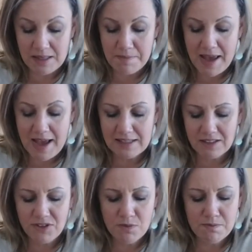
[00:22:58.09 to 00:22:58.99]
the mass
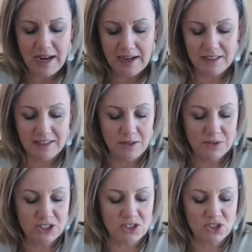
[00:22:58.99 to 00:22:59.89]
of humanity,
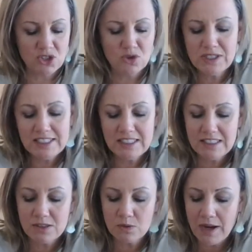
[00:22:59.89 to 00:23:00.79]
which had squished
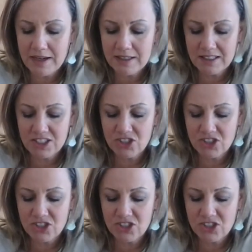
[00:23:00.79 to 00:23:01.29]
its way into the